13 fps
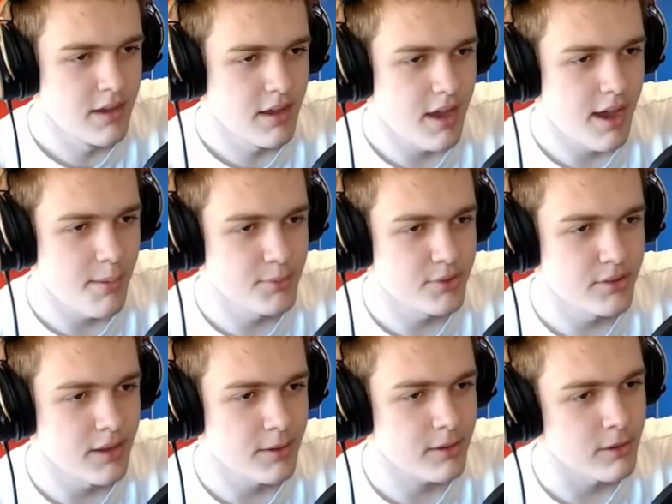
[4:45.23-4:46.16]
Amazon
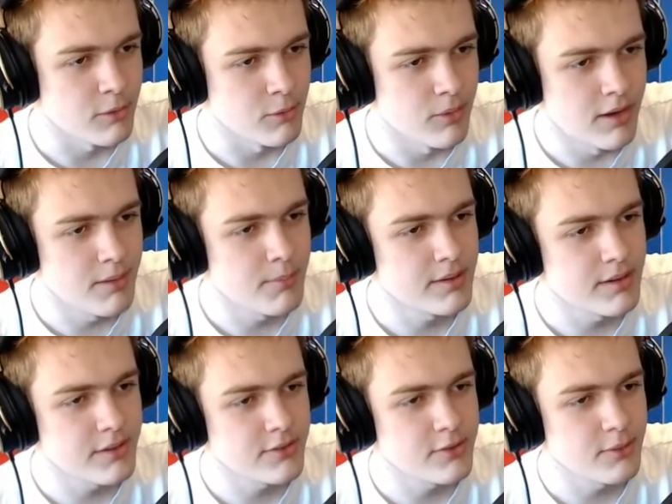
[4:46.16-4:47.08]
Echo, why am I
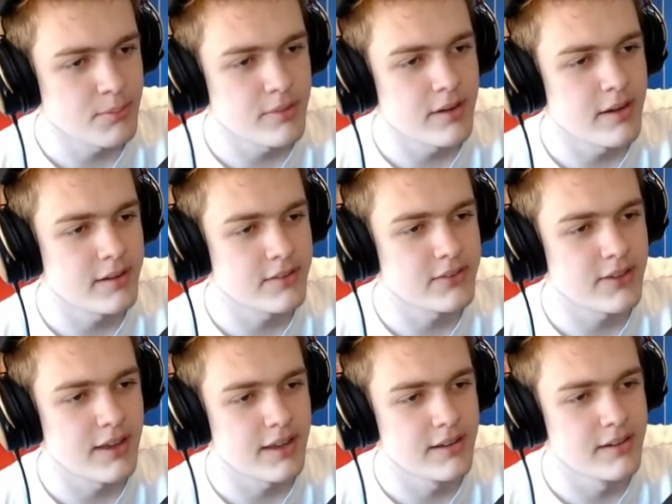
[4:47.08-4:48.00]
not surprised
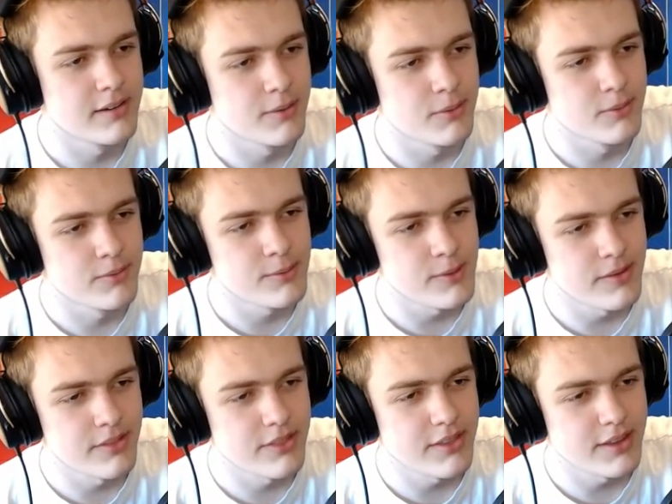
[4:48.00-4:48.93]
that the
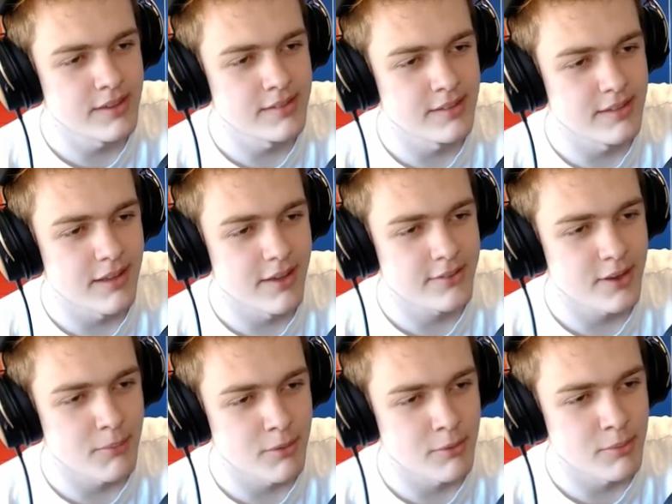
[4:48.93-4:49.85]
one thing the last
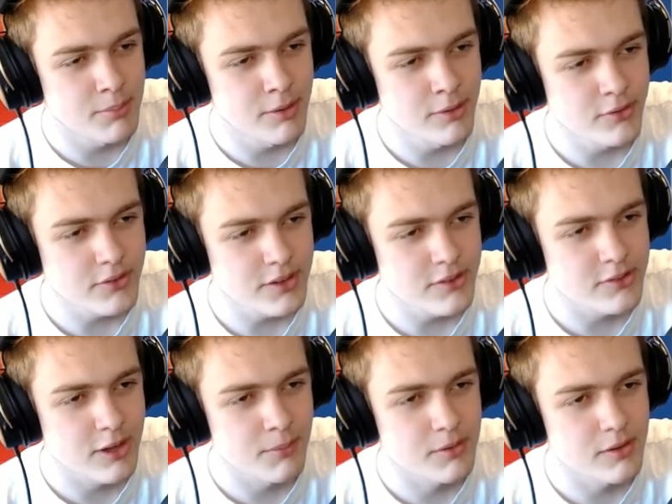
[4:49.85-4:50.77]
time I proposed is
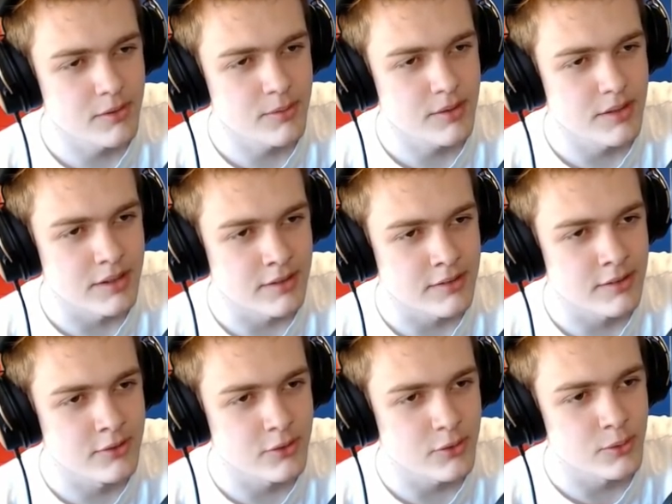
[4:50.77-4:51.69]
something
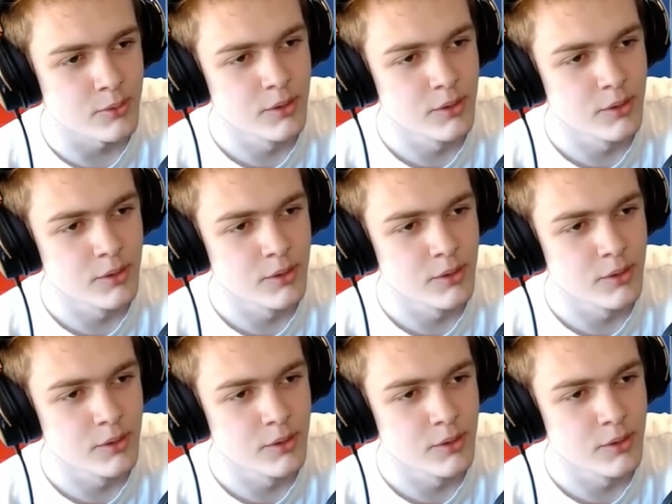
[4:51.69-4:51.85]
related to